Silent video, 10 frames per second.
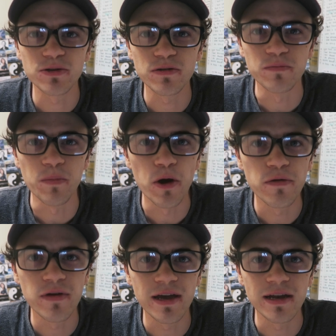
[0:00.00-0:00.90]
you sort of
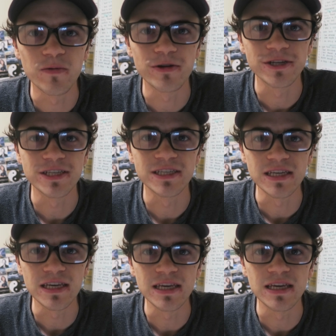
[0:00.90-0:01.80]
motivated when you
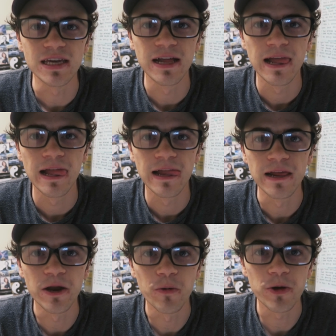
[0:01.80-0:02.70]
see,
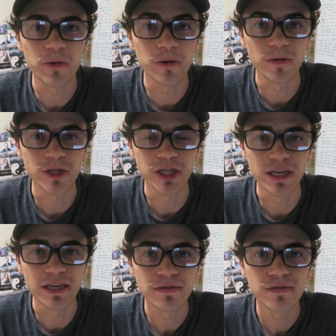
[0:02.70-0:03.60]
you know, what you want to
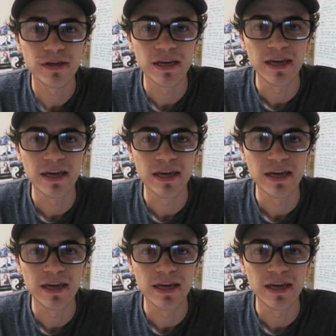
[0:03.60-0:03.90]
achieve.